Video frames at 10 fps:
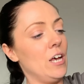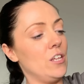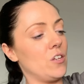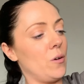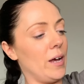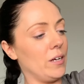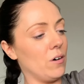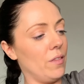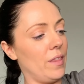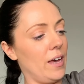So I
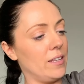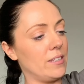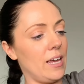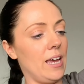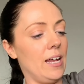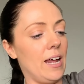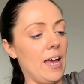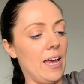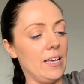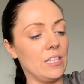got this in
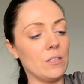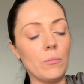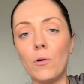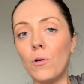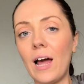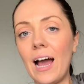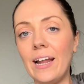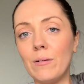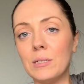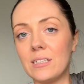a small and
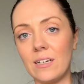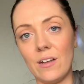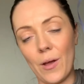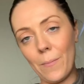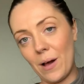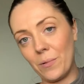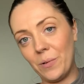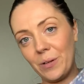it was £9.